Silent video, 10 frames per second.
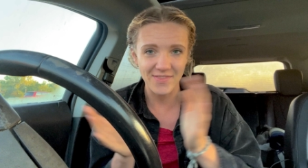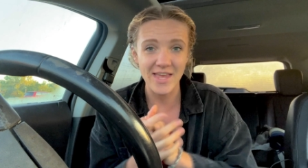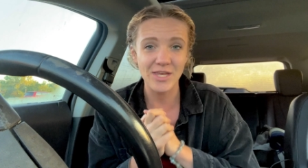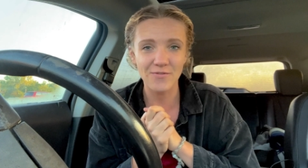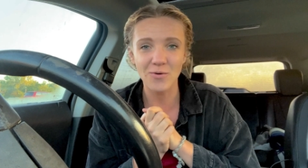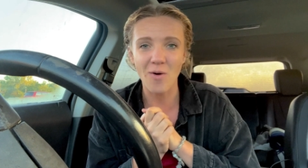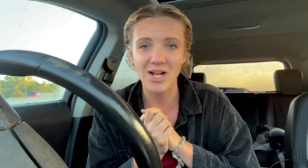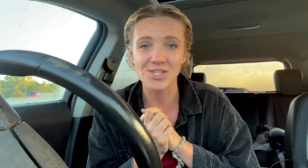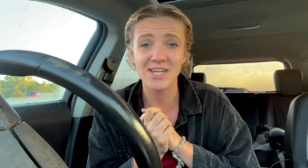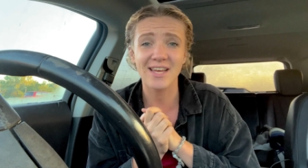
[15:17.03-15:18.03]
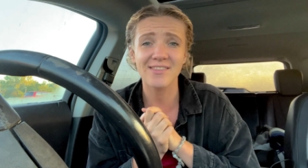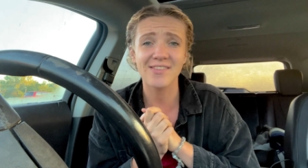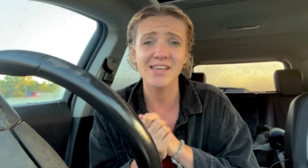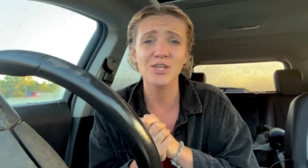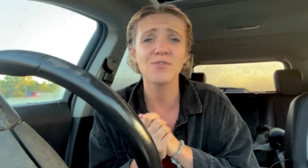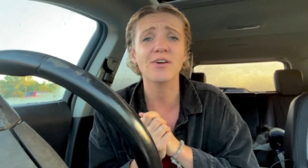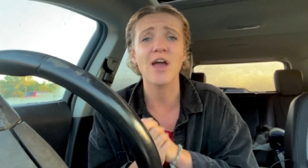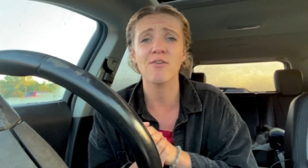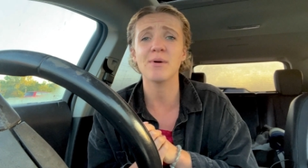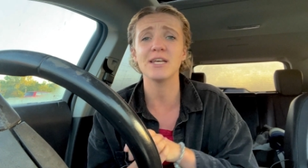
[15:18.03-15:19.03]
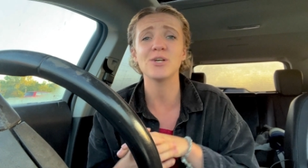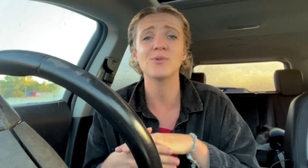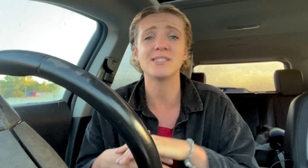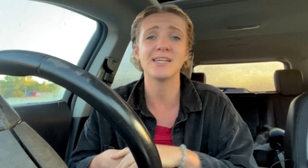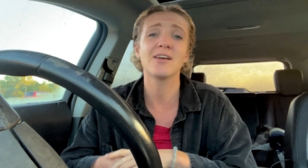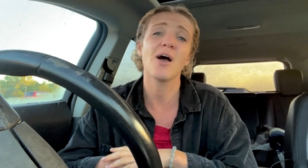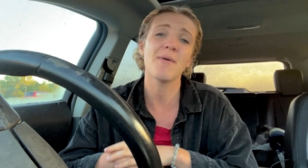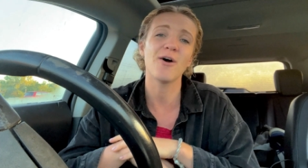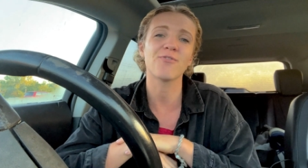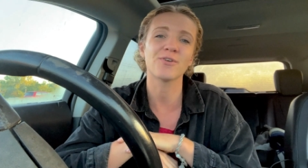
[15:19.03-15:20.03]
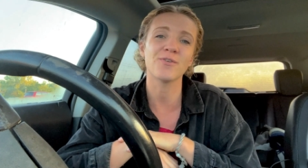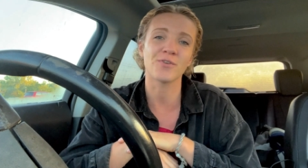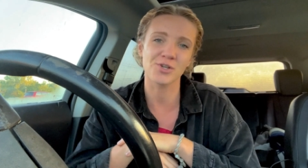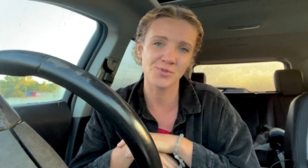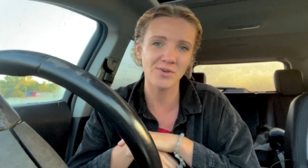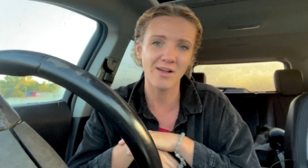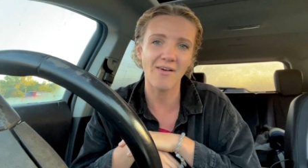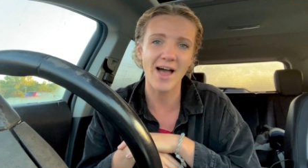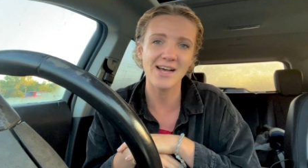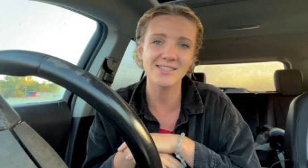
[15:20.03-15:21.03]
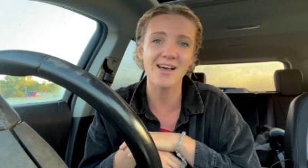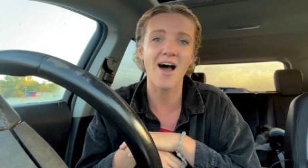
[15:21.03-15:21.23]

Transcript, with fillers: thank you for watching, and thank you for everybody who did come out for the virtual class